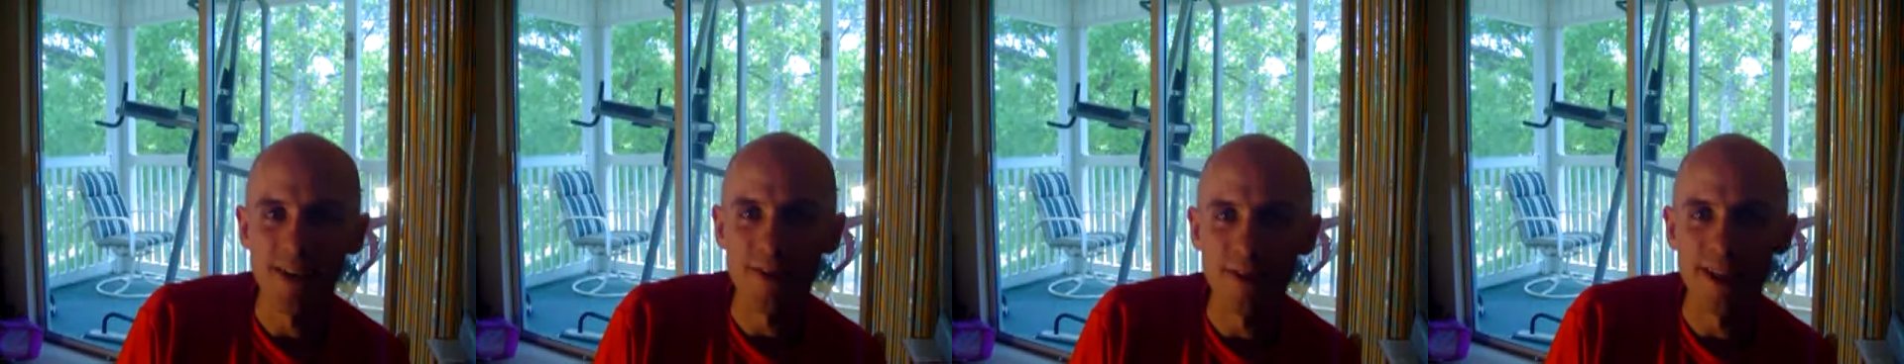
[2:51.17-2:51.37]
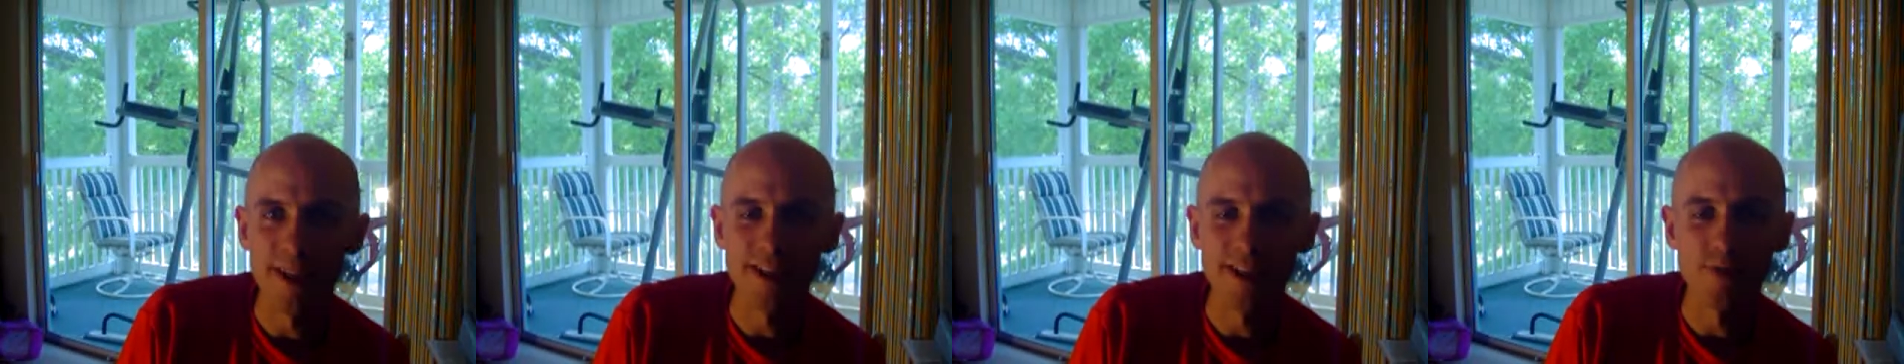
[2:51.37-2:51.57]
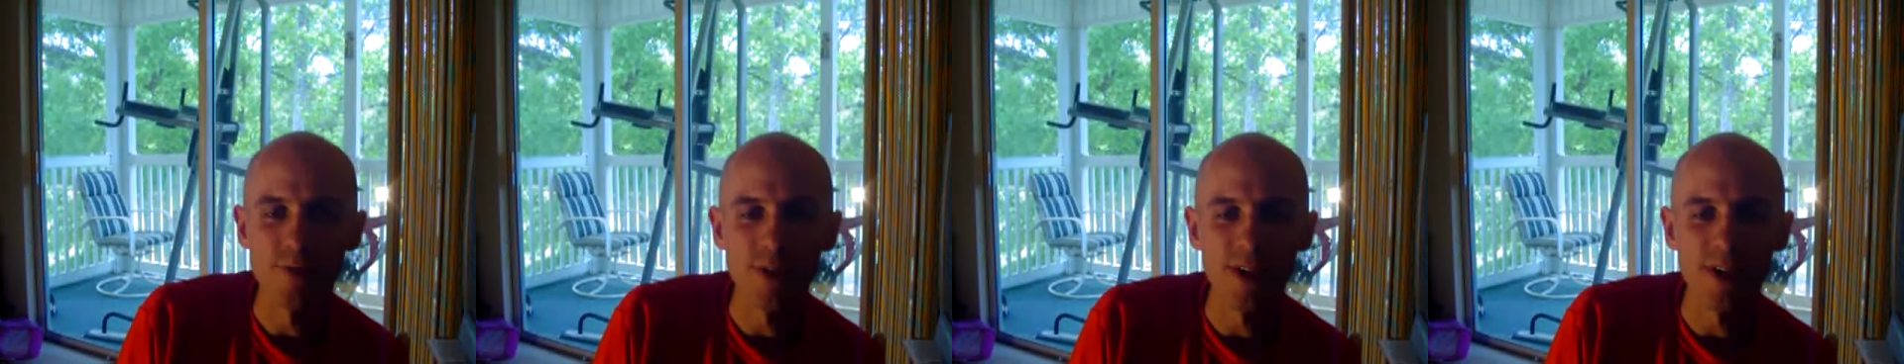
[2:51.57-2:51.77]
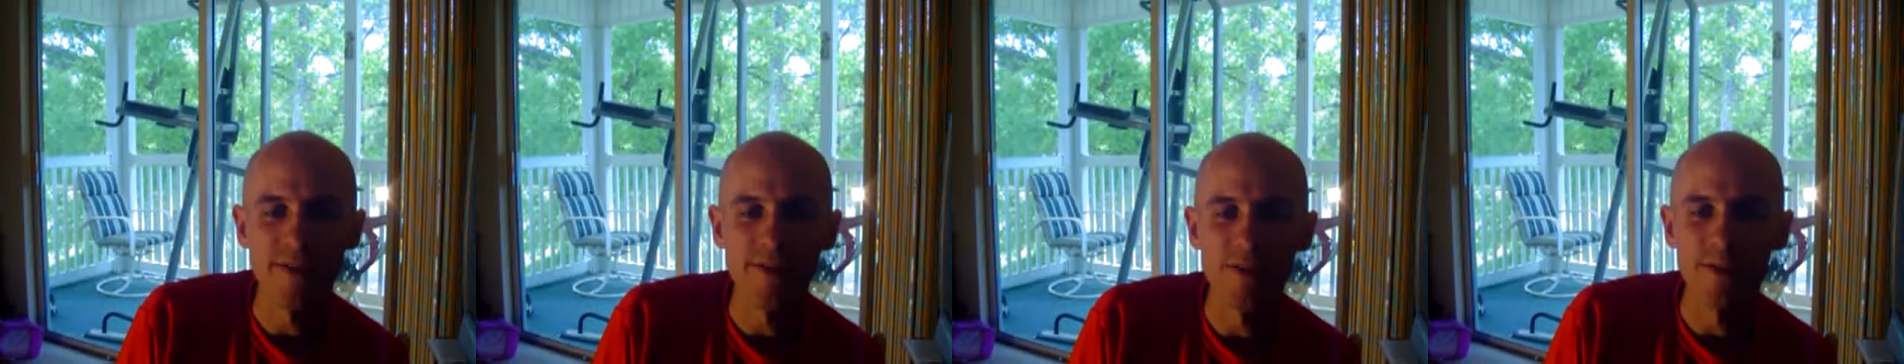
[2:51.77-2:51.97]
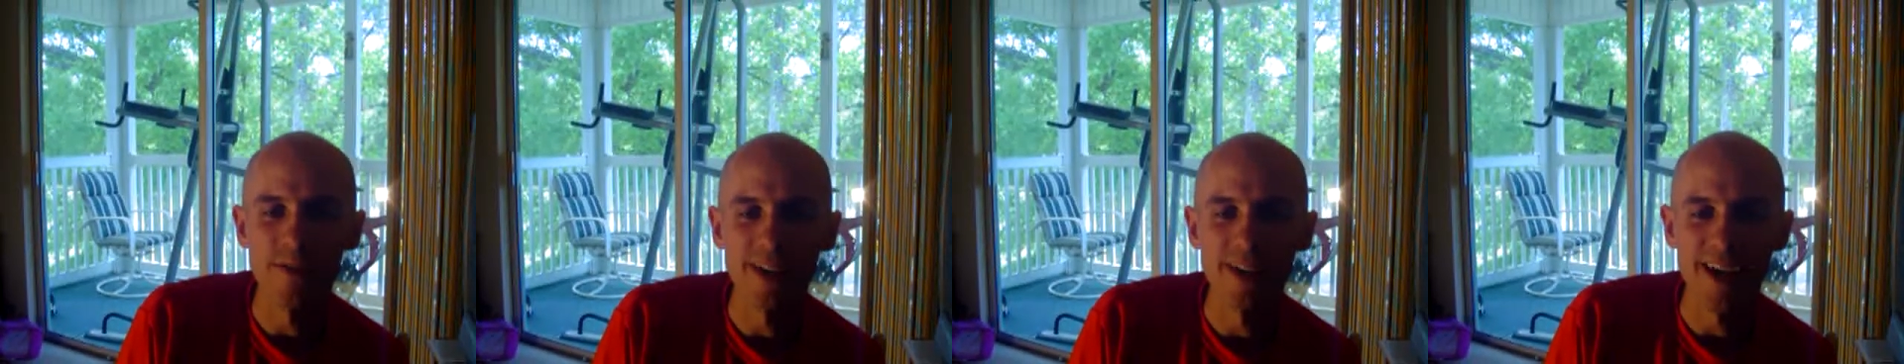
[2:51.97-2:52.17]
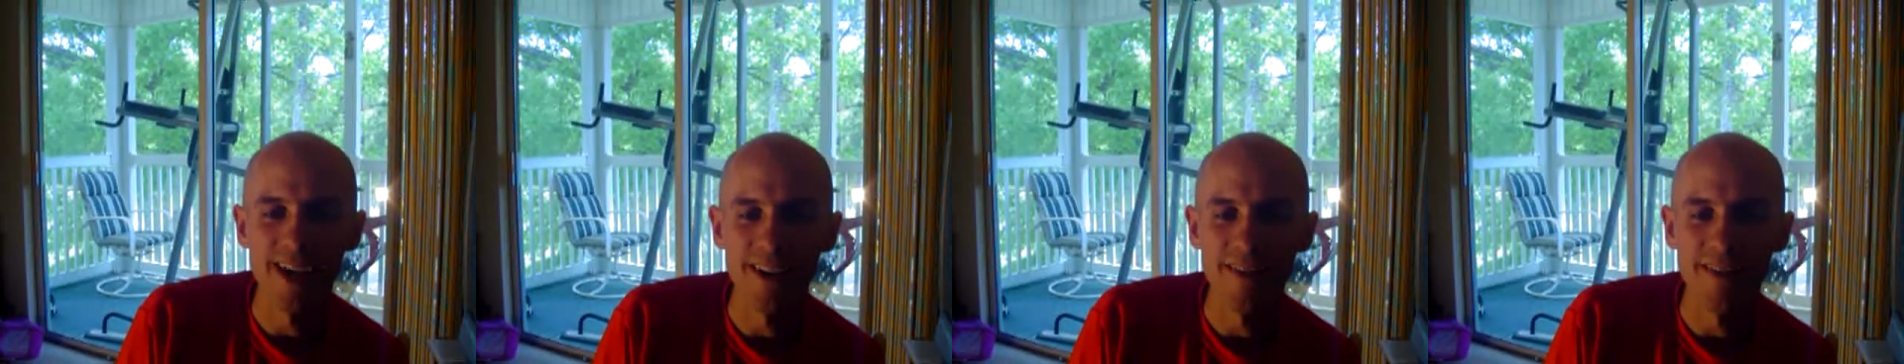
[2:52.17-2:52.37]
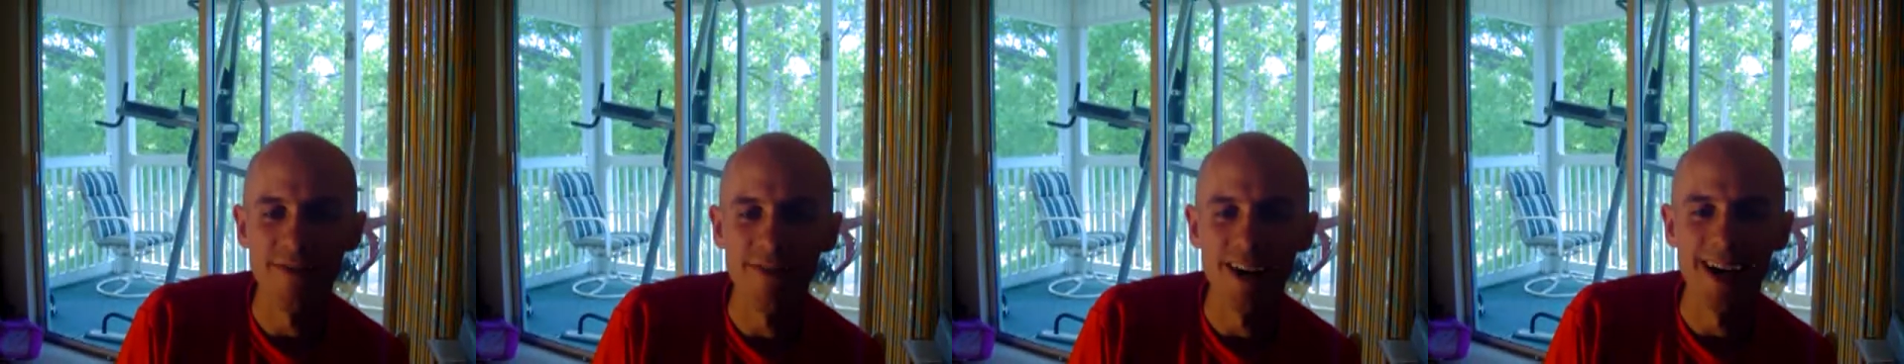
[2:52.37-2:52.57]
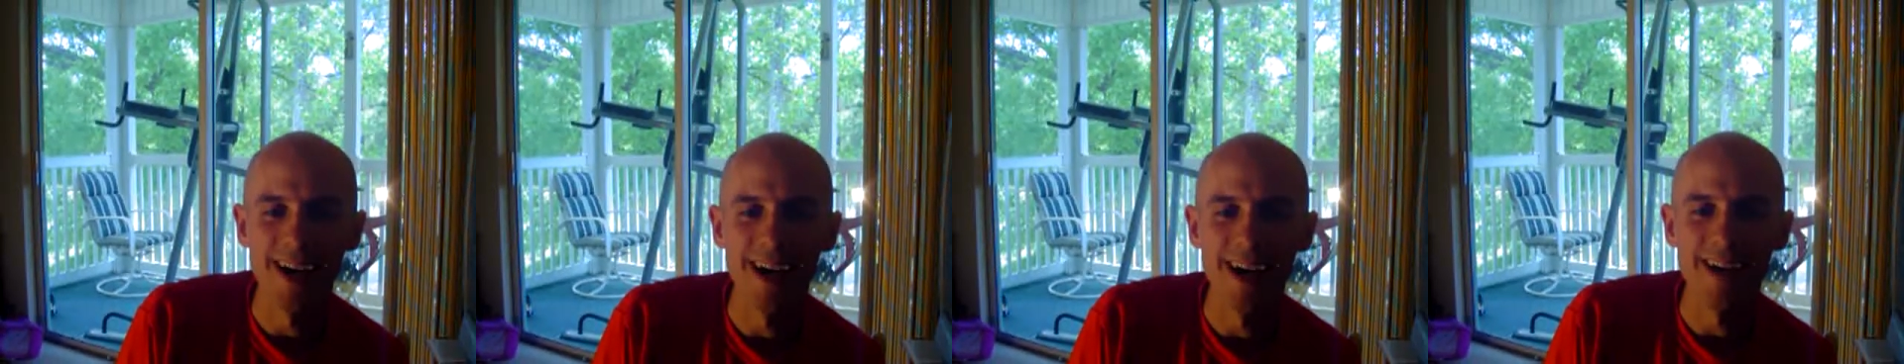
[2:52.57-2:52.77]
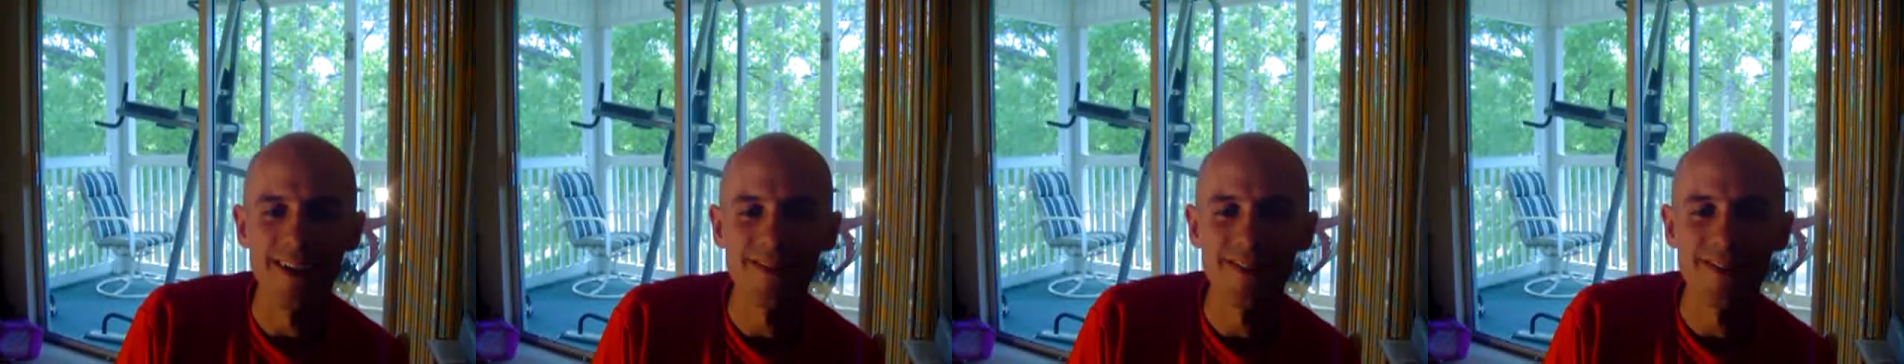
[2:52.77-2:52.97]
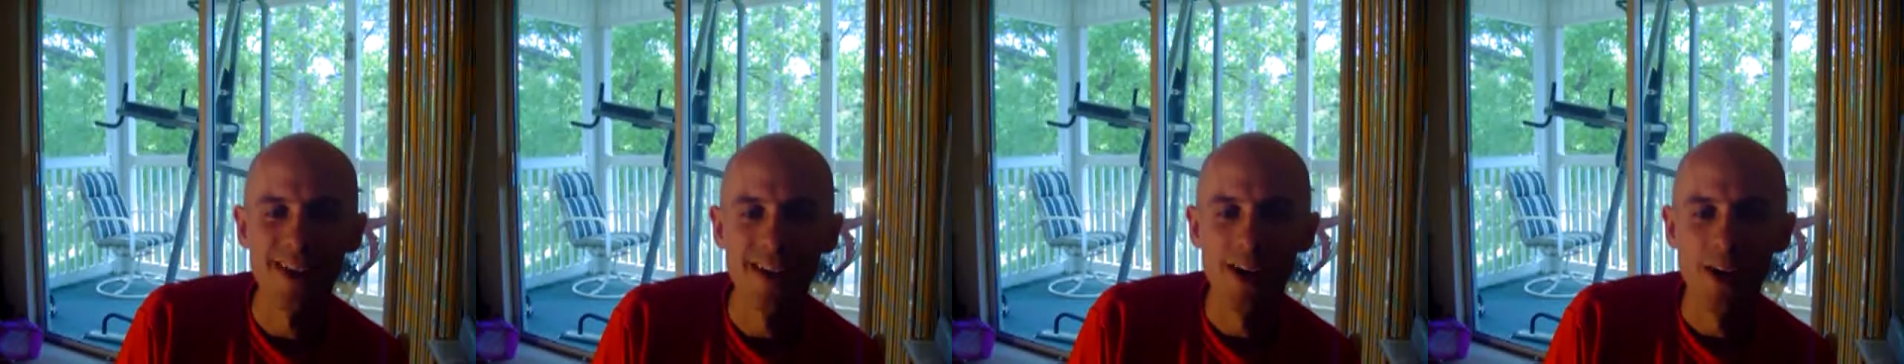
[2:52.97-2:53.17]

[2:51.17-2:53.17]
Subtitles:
around $24.95,